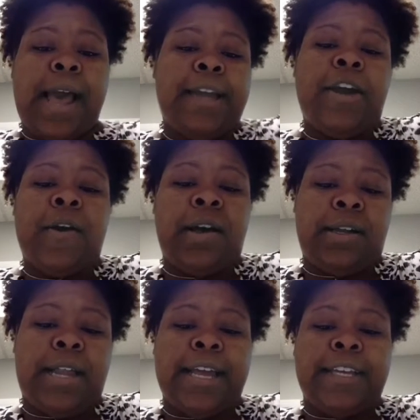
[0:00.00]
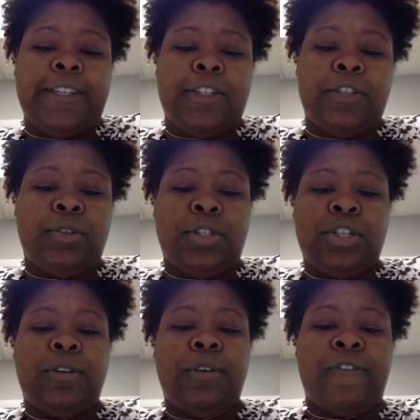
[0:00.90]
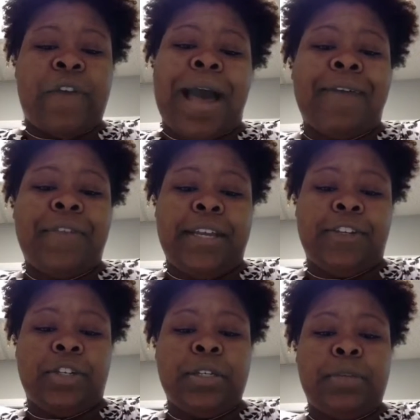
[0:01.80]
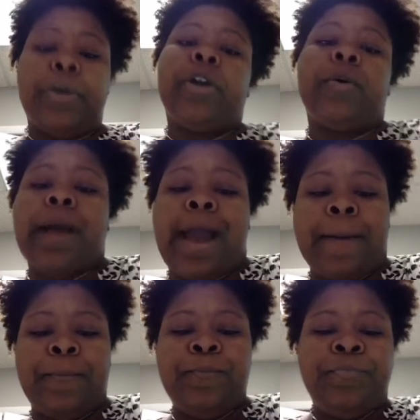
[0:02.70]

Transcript: I know our clients lose 2 to 5 inches per wrap.